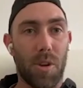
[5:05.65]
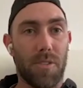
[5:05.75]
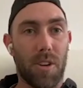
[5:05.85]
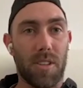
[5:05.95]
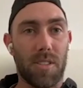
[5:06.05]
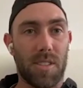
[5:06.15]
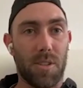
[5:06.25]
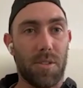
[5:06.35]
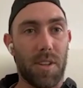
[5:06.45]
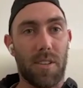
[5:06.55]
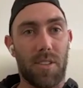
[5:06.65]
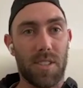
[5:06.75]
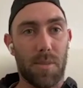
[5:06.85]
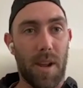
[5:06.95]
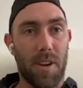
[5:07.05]
you've got to still think of it as
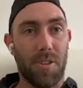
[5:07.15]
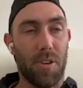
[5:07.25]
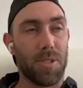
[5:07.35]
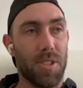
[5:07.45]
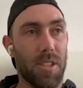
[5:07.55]
a boundary option.